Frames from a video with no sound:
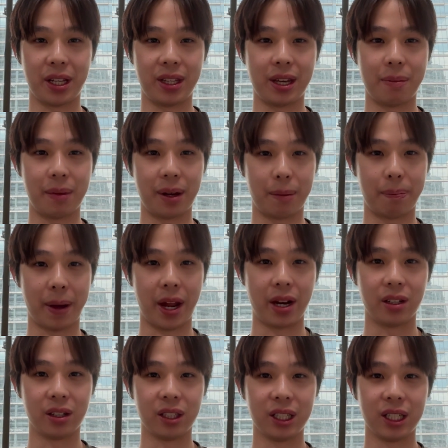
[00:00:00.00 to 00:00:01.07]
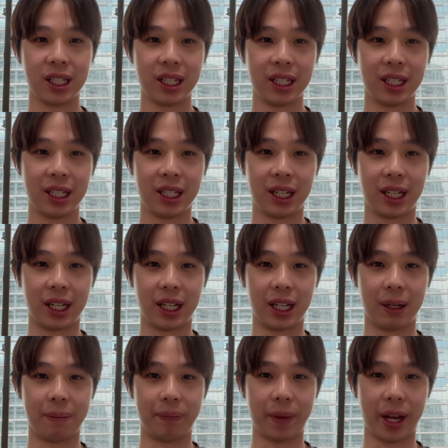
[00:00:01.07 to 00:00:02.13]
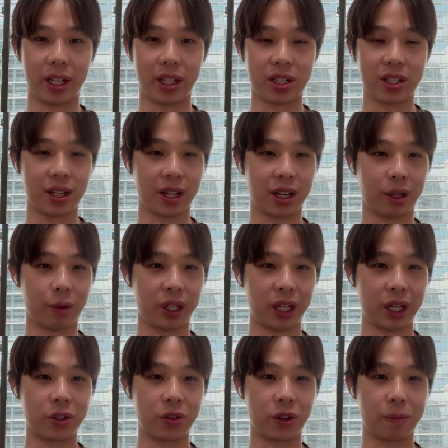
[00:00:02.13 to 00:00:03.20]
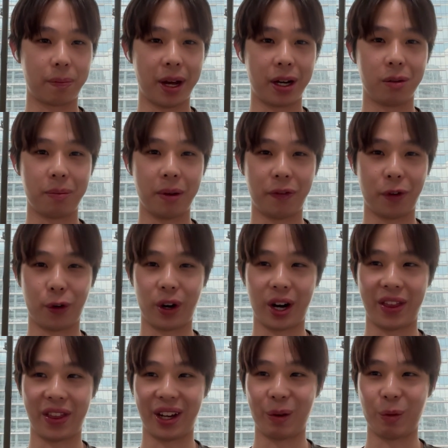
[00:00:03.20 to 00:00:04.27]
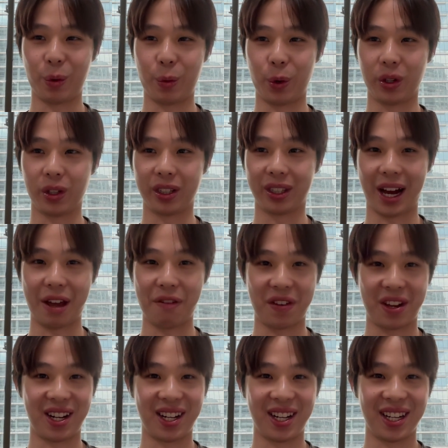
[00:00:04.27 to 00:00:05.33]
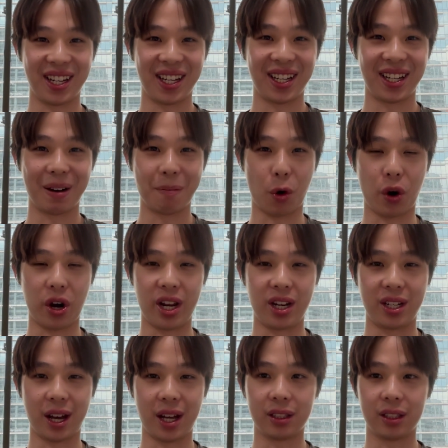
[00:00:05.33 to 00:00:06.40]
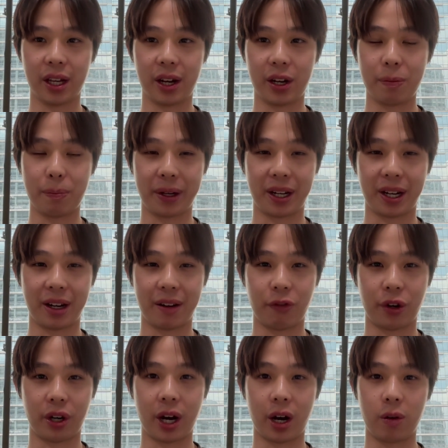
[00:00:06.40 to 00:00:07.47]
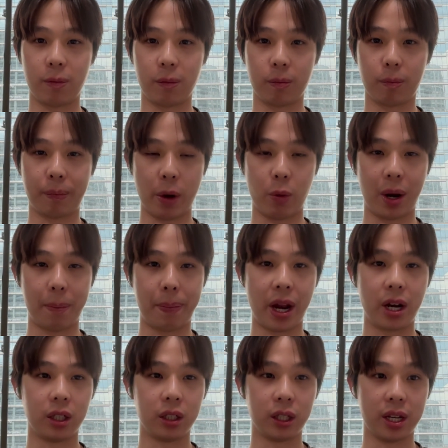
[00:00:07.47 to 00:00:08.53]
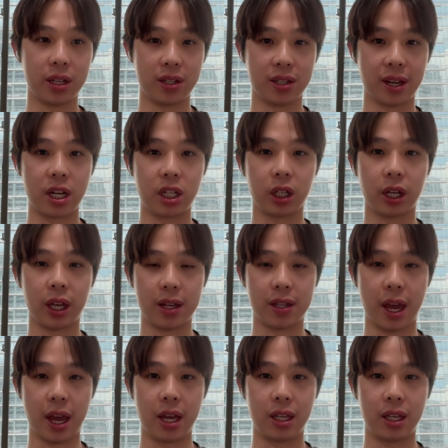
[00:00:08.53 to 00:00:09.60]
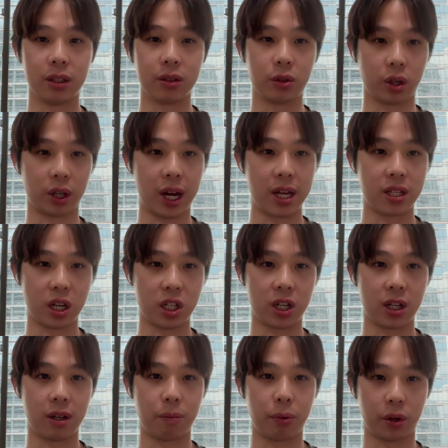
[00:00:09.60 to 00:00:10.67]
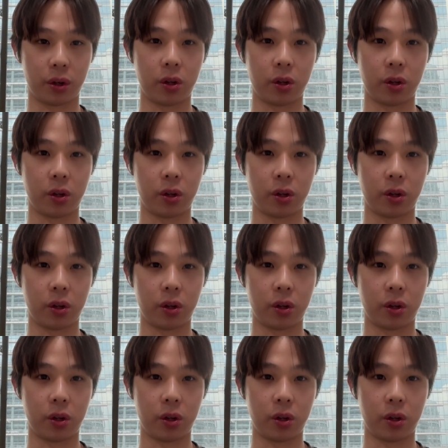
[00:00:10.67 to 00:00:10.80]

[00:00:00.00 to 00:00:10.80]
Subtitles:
BD team at Pendle. And just a quick intro to Pendle before I think we will dive in more in depth later. But for now, what Pendle is essentially is a yield tokenization